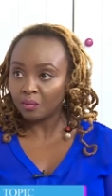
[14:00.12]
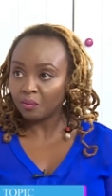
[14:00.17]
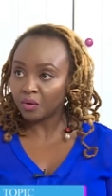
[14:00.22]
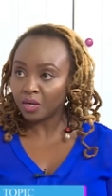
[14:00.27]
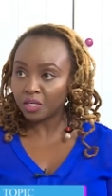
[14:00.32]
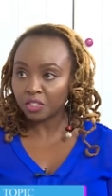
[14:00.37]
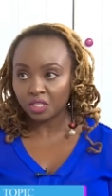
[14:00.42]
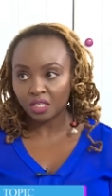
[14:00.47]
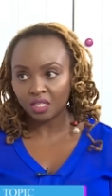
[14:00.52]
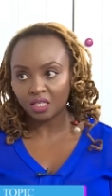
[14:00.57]
their
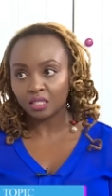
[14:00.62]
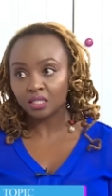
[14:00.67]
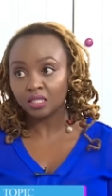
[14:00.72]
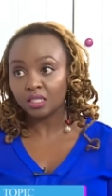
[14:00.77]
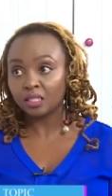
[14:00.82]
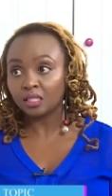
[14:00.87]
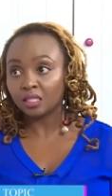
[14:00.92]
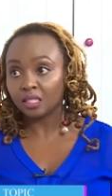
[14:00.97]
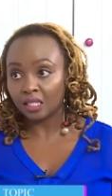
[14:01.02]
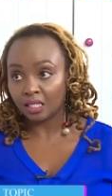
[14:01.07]
brushing
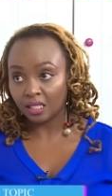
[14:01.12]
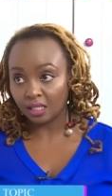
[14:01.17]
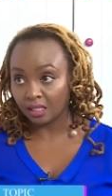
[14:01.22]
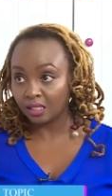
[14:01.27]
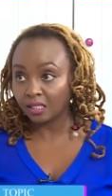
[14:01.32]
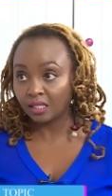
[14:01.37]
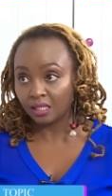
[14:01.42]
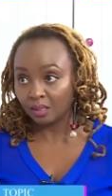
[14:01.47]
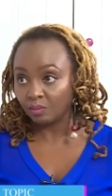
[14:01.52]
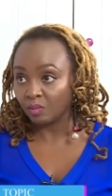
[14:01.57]
until they're at
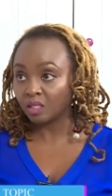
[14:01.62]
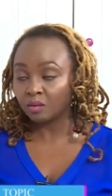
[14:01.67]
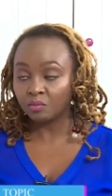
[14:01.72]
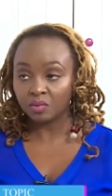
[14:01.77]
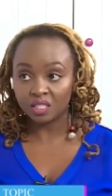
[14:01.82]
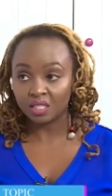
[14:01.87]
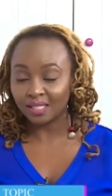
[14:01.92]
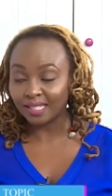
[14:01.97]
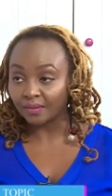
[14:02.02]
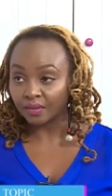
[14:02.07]
least
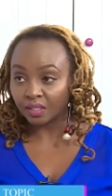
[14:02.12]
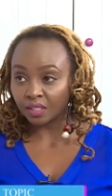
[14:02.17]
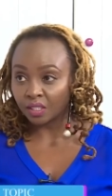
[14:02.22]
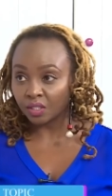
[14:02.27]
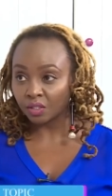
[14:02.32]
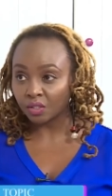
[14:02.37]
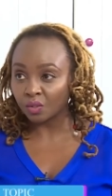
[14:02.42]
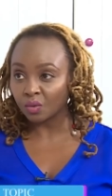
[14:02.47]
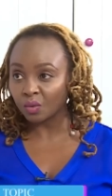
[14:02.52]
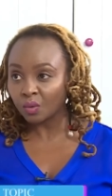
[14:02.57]
maybe seven
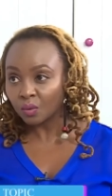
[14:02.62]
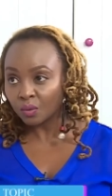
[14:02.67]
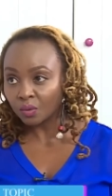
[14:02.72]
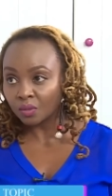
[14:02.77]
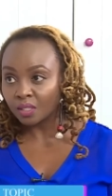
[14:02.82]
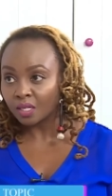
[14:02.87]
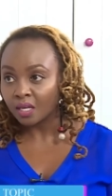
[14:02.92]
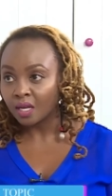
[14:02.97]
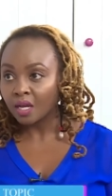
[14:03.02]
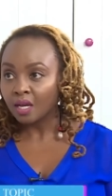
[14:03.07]
years
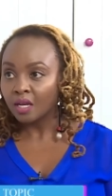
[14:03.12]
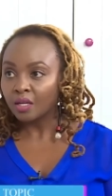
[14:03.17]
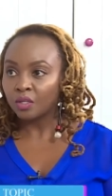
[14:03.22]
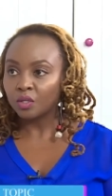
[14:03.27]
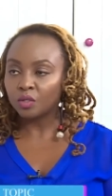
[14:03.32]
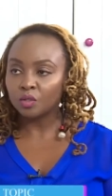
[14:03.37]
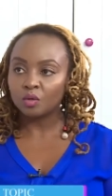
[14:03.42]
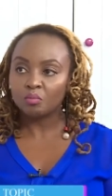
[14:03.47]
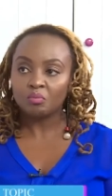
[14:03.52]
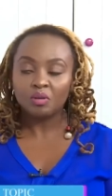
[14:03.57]
old. Right.
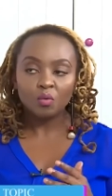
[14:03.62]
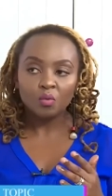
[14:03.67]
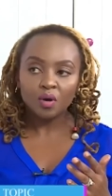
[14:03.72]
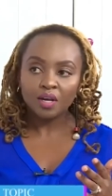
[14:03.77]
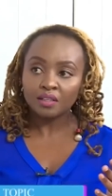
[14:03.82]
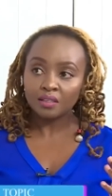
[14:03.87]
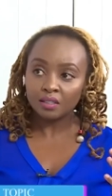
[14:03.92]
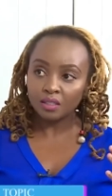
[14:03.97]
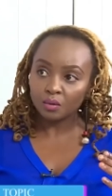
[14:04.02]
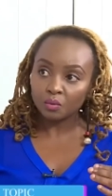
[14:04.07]
You know, but
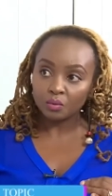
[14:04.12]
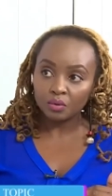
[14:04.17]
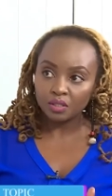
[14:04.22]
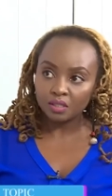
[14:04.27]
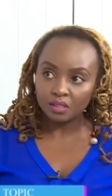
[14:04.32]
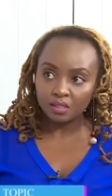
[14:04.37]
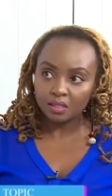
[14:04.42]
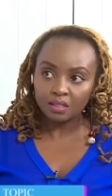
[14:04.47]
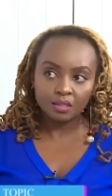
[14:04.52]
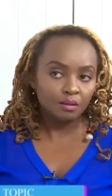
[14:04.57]
one thing
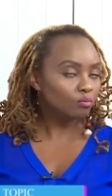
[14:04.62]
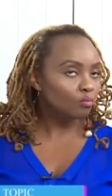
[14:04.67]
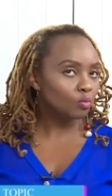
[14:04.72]
we see